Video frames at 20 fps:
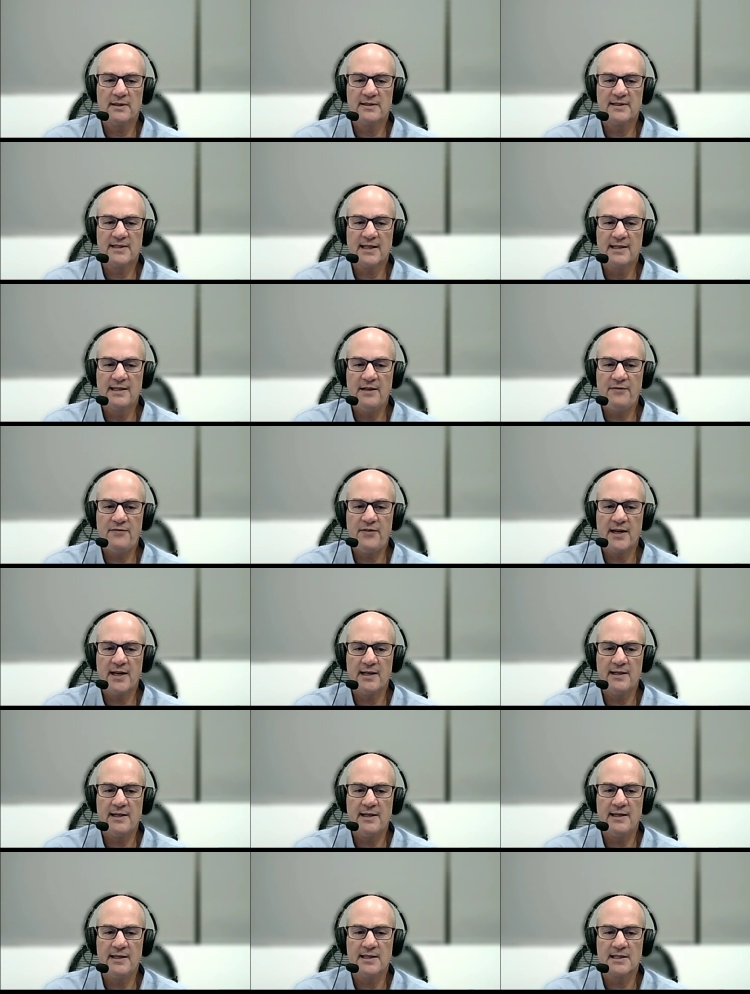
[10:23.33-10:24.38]

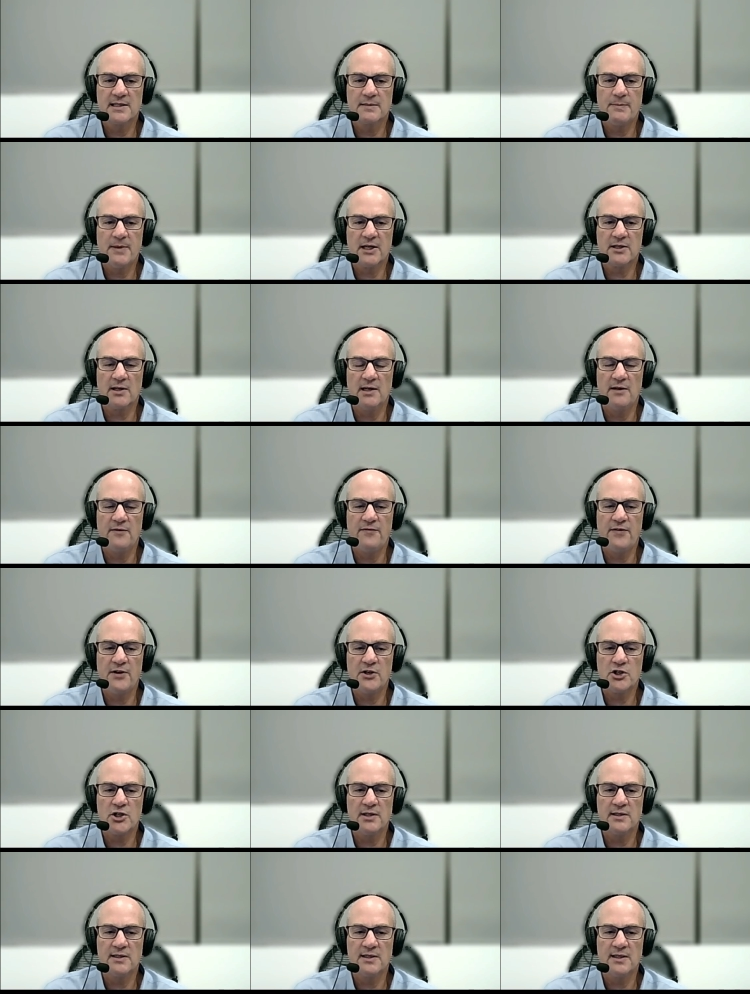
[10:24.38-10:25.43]
significantly the spectral
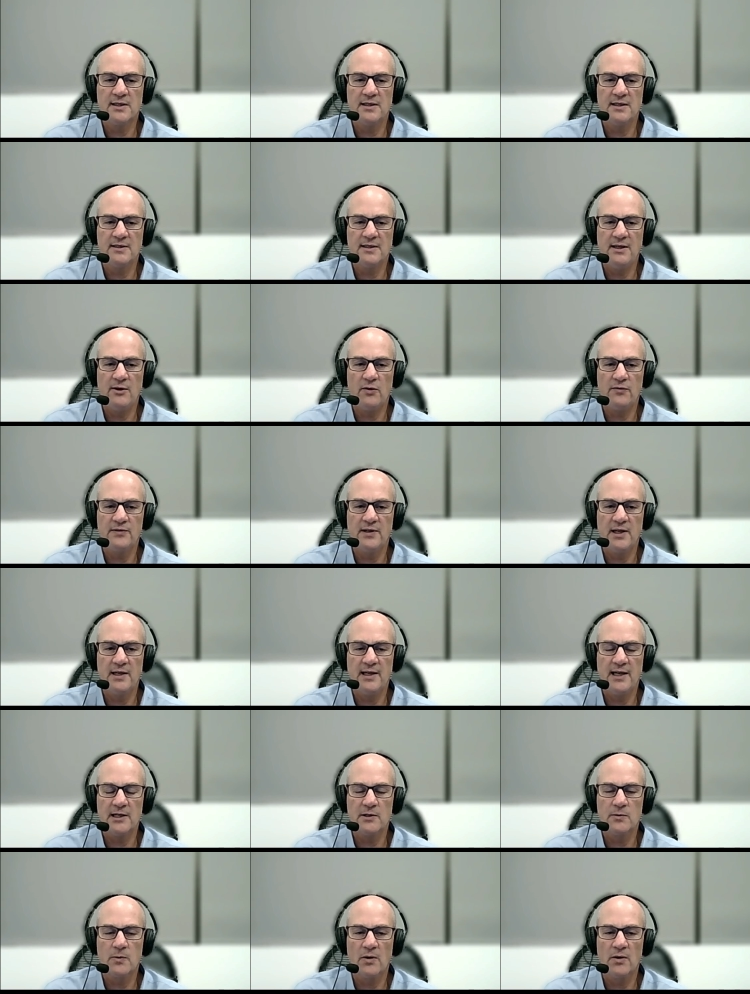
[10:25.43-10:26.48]
efficiency of the
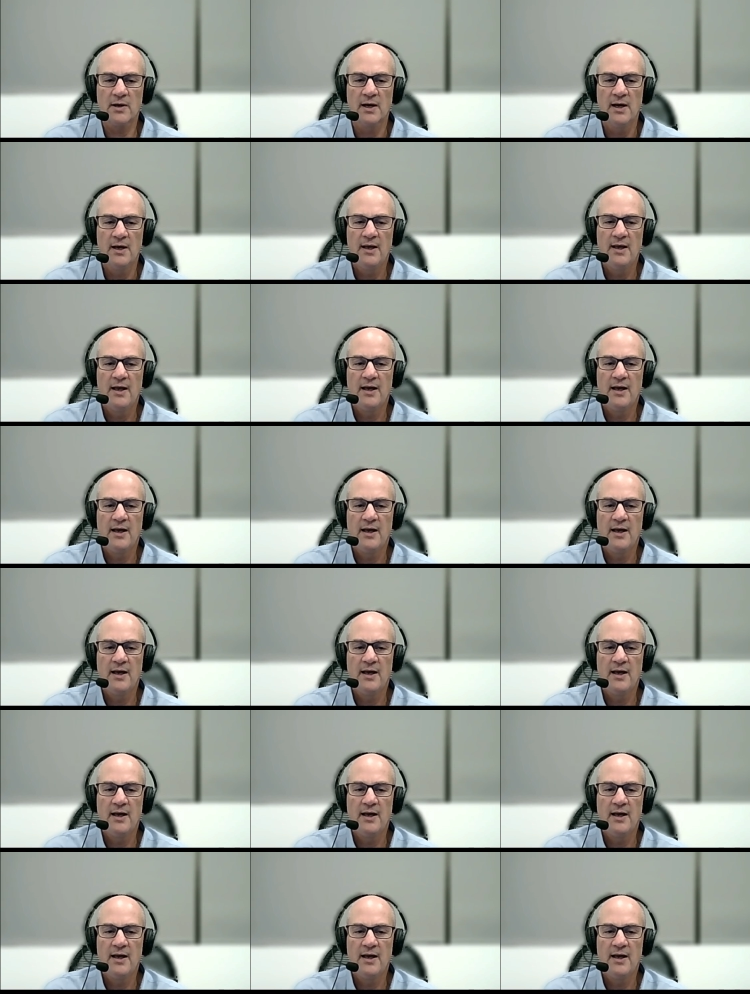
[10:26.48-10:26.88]
network,